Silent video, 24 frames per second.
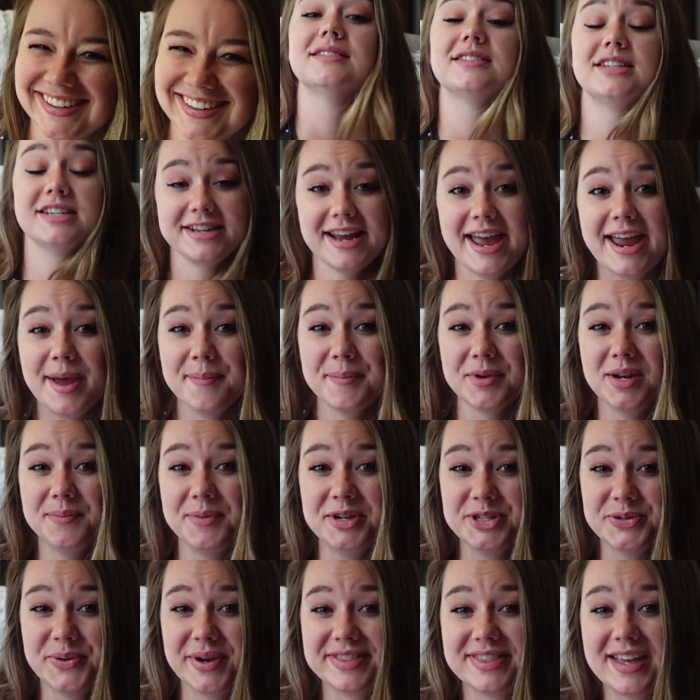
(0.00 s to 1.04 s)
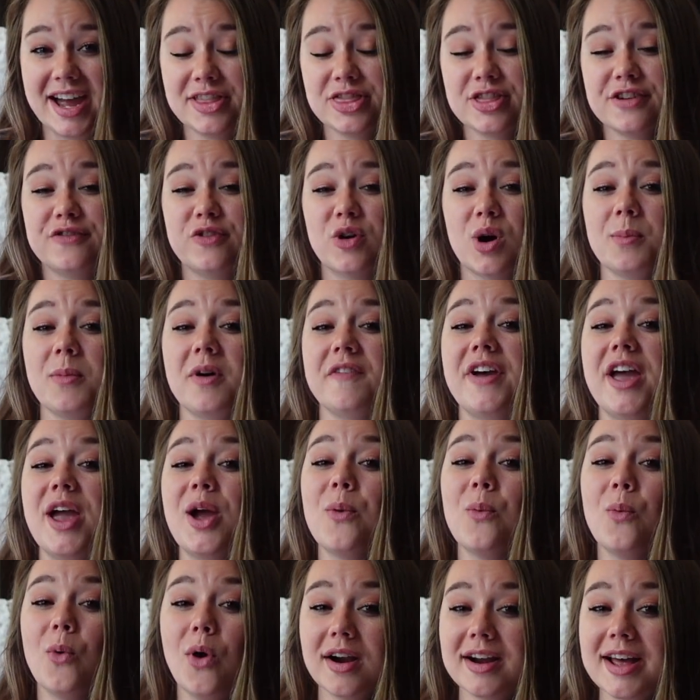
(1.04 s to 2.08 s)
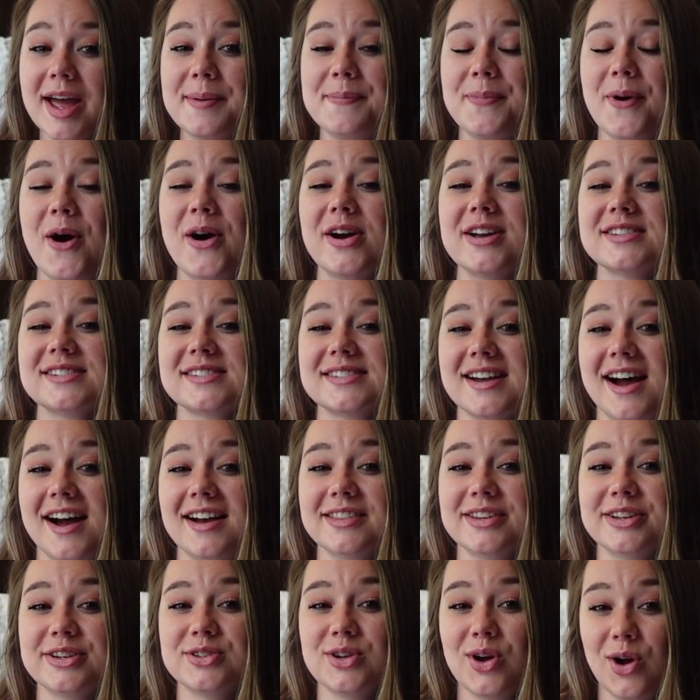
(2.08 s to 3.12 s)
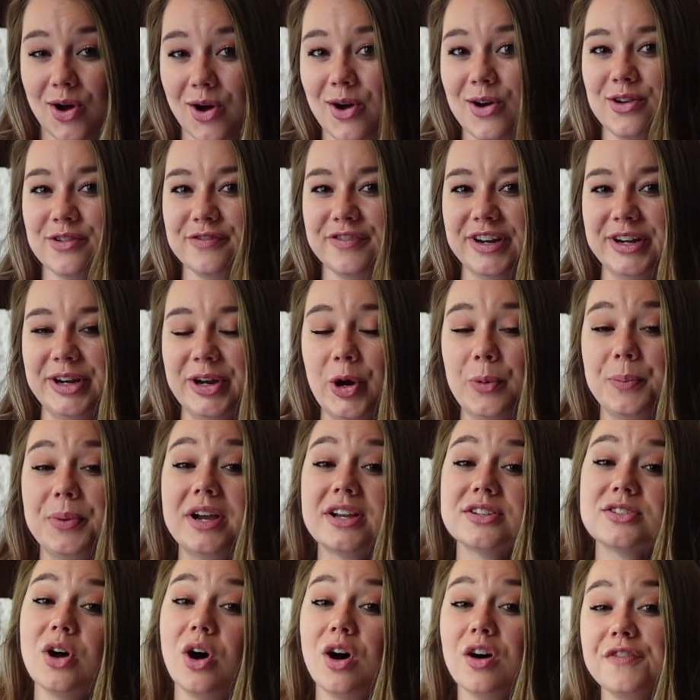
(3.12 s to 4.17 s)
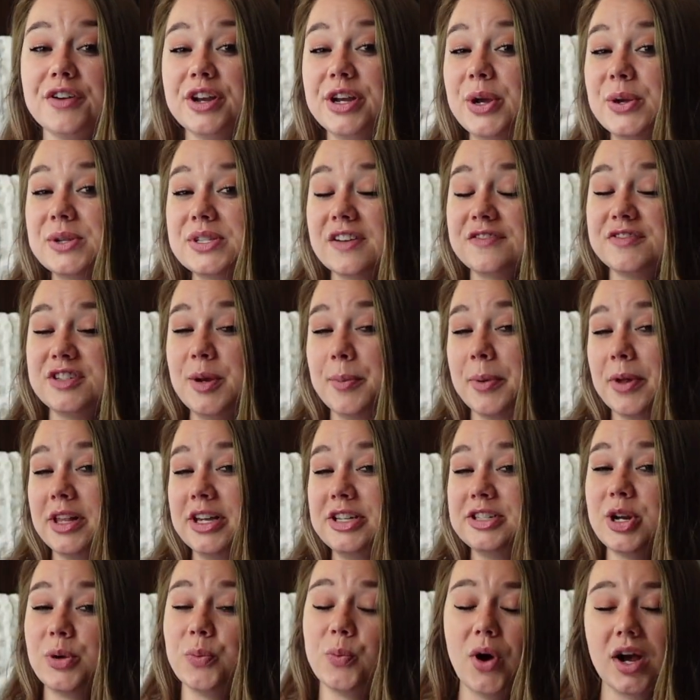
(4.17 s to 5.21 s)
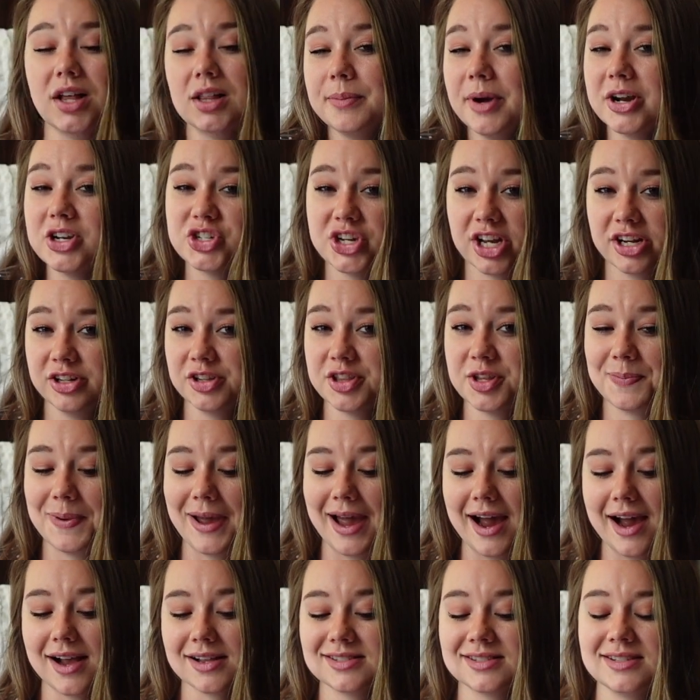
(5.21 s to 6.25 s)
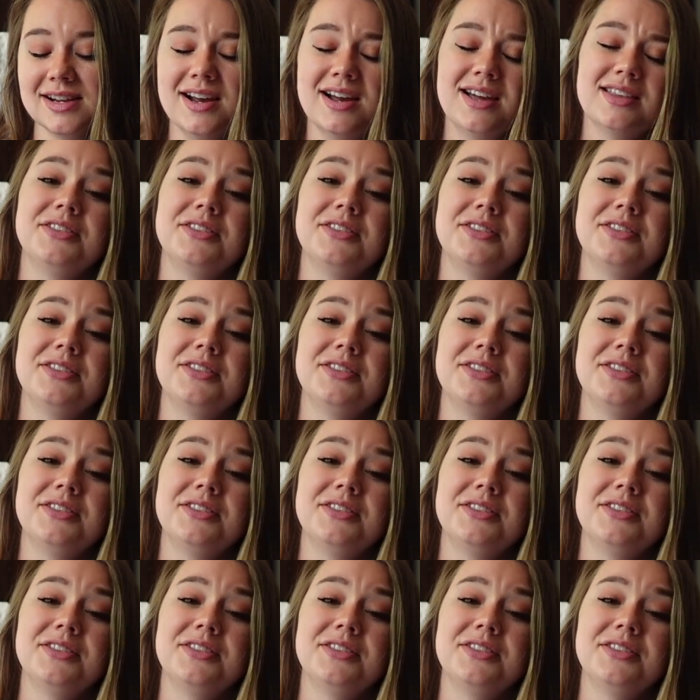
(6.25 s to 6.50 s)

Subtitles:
Today I'm gonna be doing that in the form of a what I bought in Scotland haul video, because haul videos have typically done well on my channel in the past.